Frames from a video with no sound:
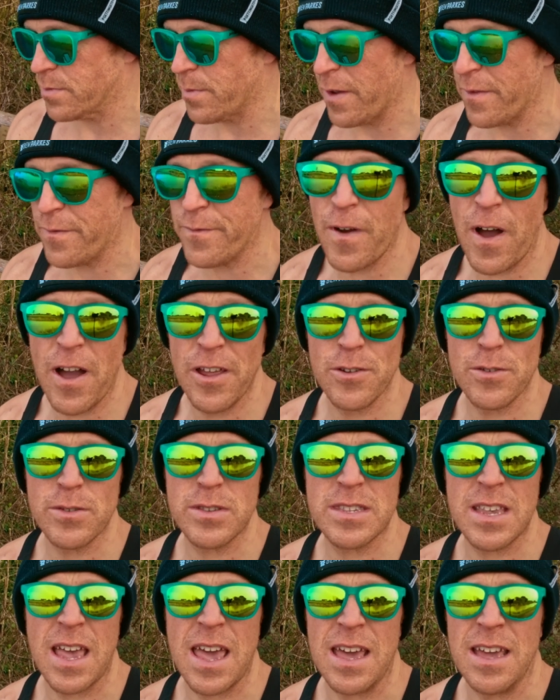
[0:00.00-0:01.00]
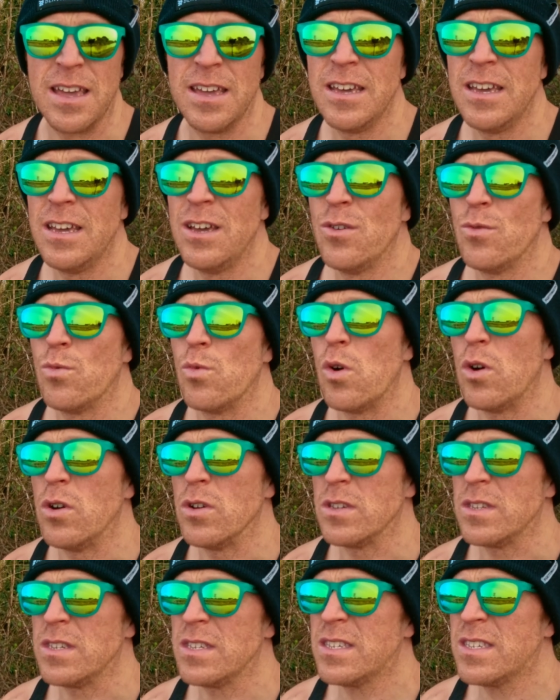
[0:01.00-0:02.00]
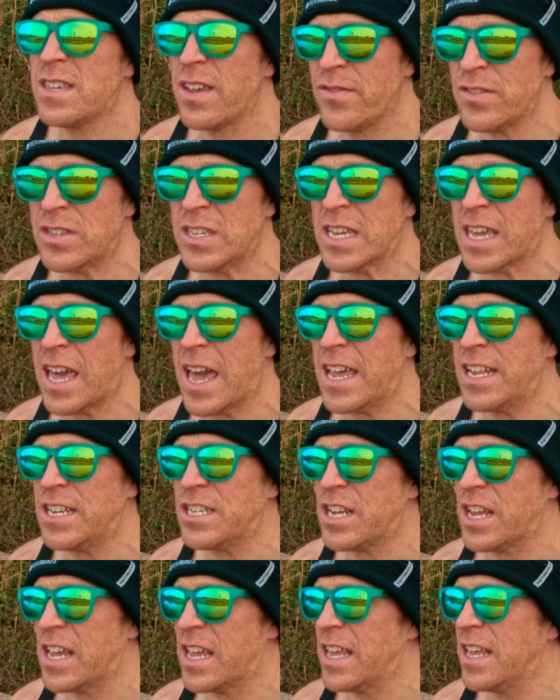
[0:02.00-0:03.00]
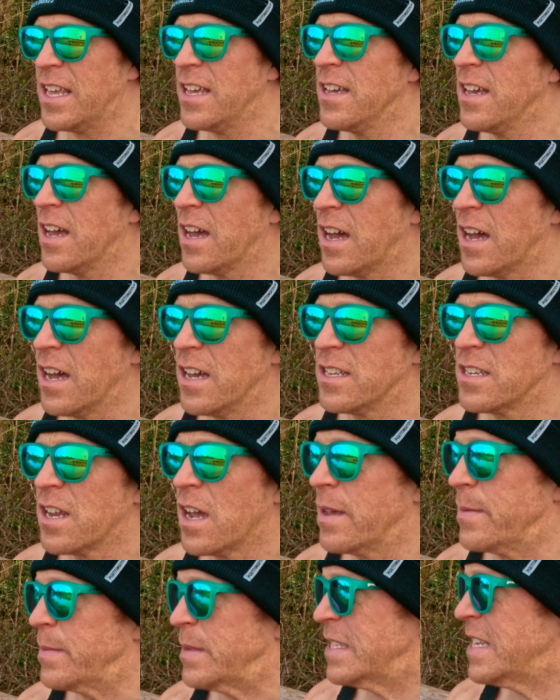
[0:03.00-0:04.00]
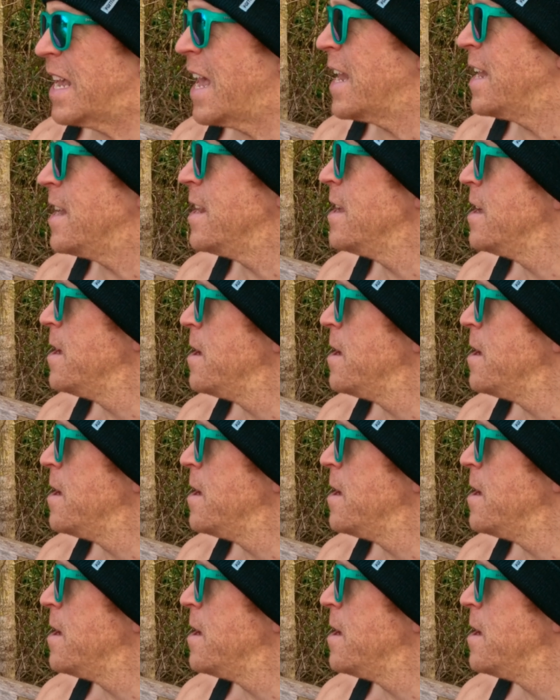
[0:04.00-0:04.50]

My final set was 70 kg times 10.